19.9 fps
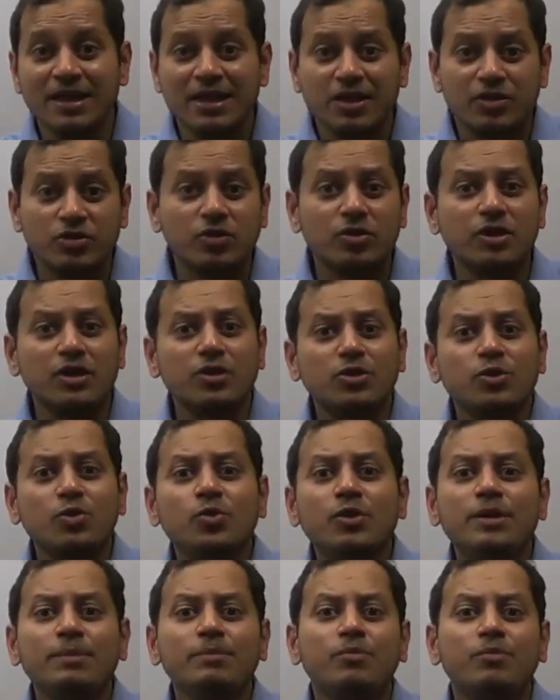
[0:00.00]
so the
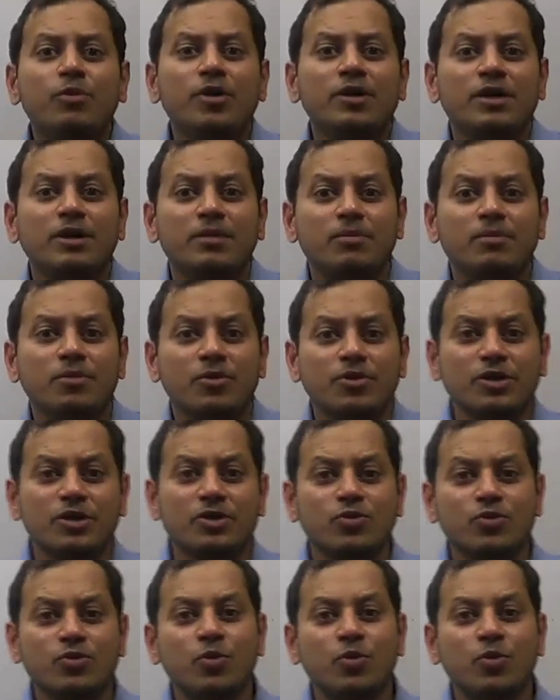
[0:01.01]
two important projects,